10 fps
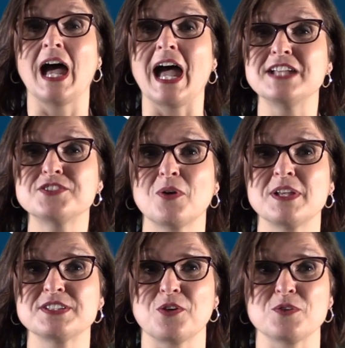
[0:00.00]
I
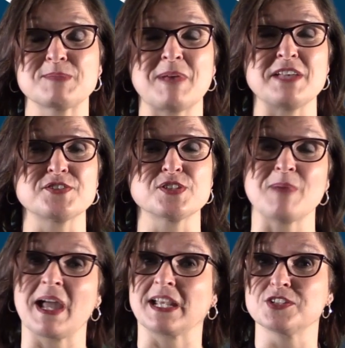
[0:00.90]
joined Toastmasters
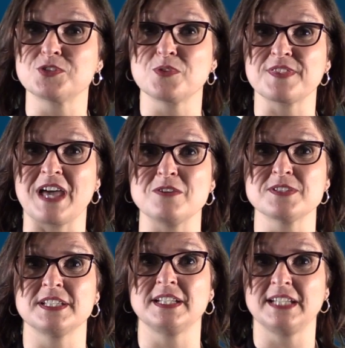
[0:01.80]
back in
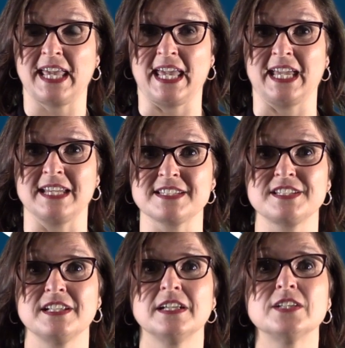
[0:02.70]
2008
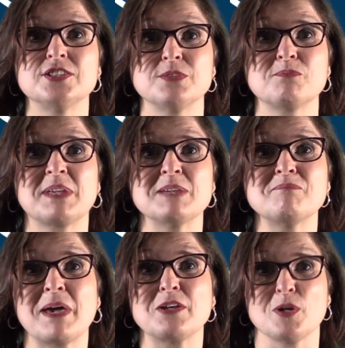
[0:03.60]
to
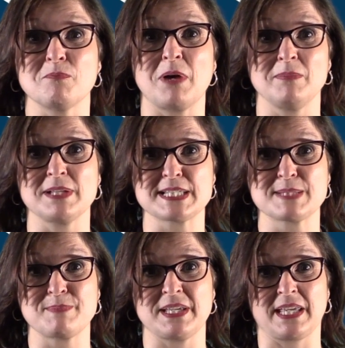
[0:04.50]
get better at public
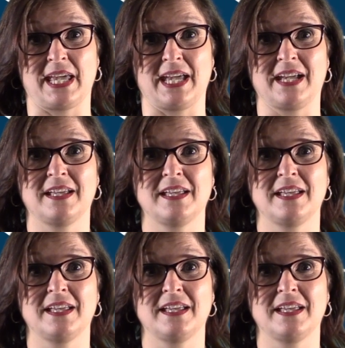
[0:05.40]
speaking,